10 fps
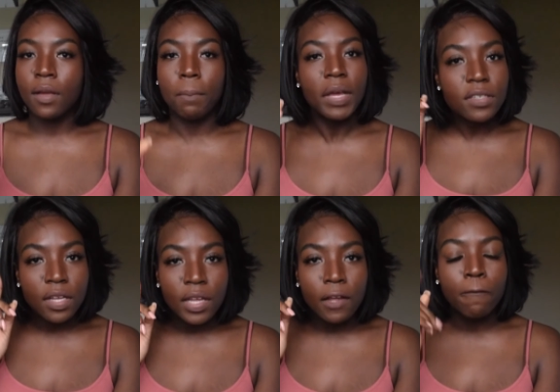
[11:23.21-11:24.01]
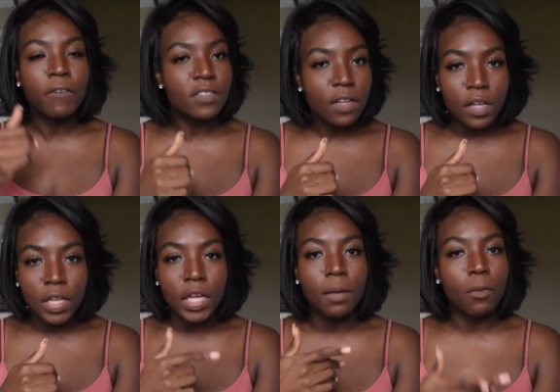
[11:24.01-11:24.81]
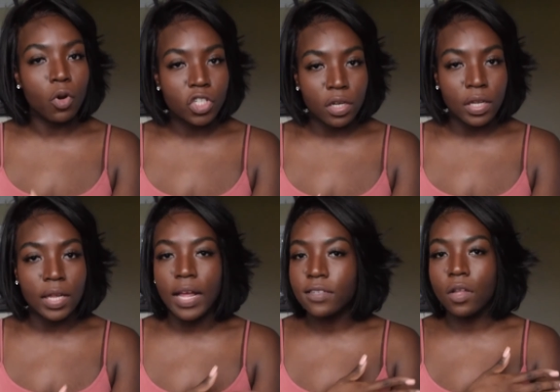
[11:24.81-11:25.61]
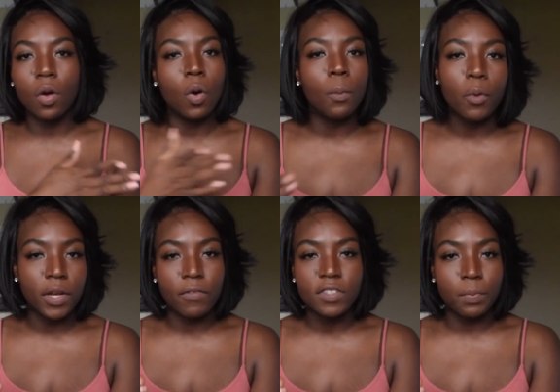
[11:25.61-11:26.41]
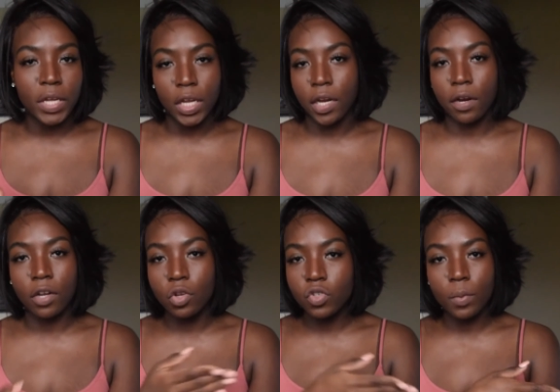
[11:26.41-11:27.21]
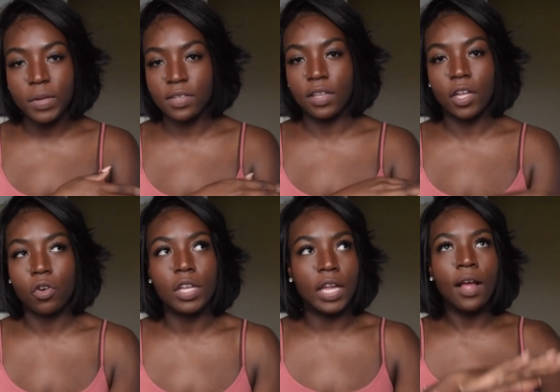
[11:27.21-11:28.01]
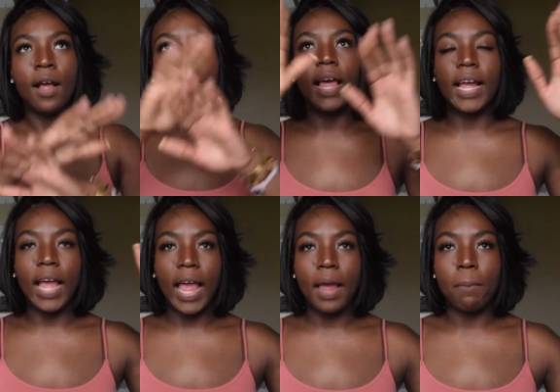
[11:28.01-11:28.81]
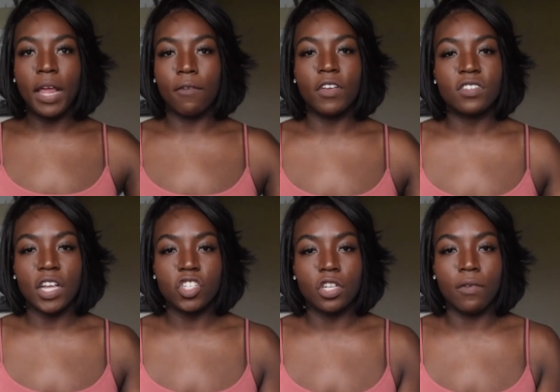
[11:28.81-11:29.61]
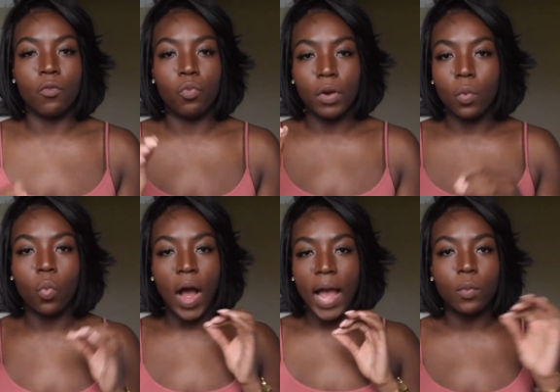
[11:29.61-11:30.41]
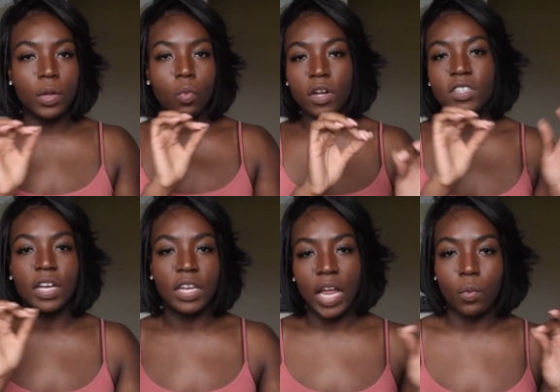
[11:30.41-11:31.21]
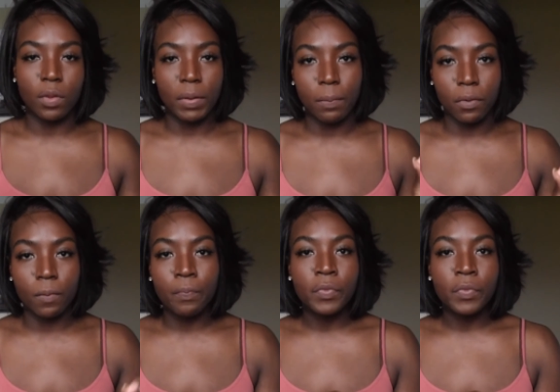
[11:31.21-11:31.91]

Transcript: Mentally, physically, emotionally. That's the whole point of us being here. YouTube is literally like a manifestation of why we want to connect with people.